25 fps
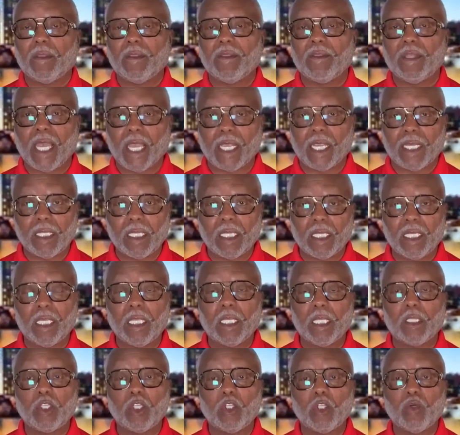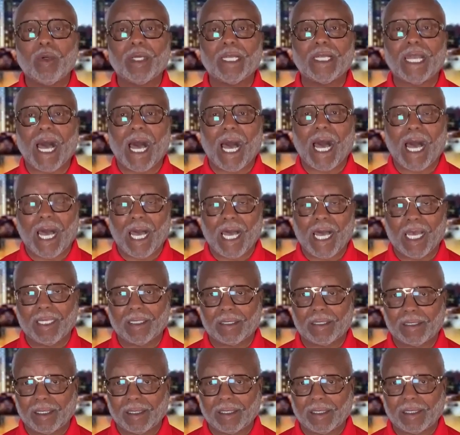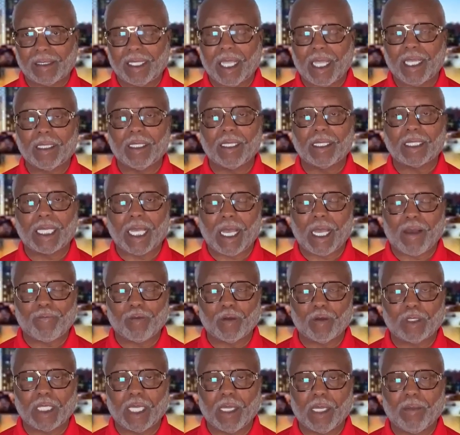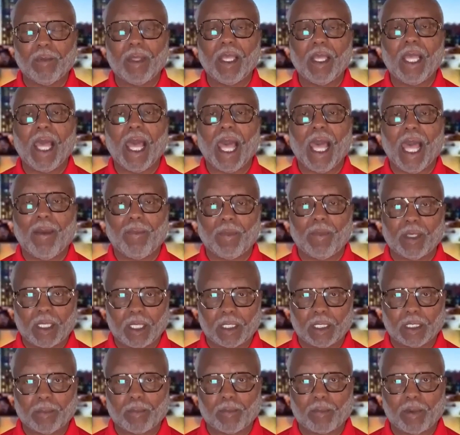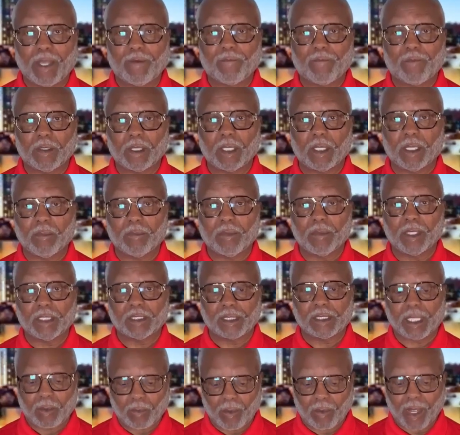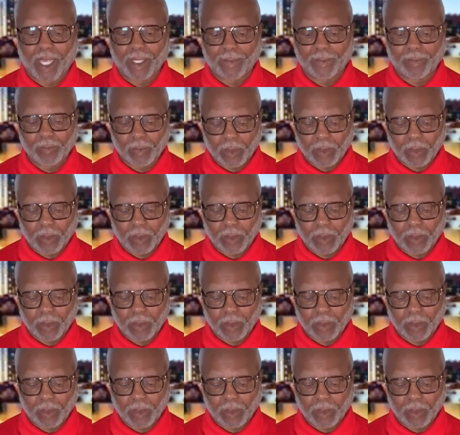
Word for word: they need you and I to stand in the gap for them and begin to pray for them. Is that right?